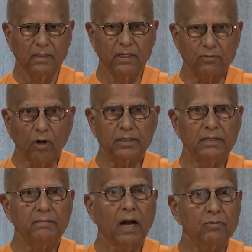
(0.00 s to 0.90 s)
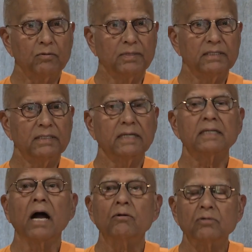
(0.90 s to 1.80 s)
He taught him how to
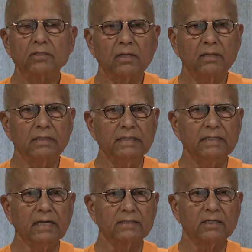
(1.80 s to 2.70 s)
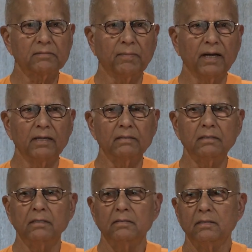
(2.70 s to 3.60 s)
meditate, how to read others'
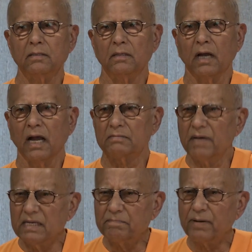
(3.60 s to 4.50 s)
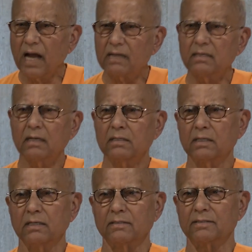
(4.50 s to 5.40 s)
mind, and many practical
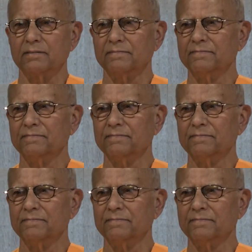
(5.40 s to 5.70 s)
things.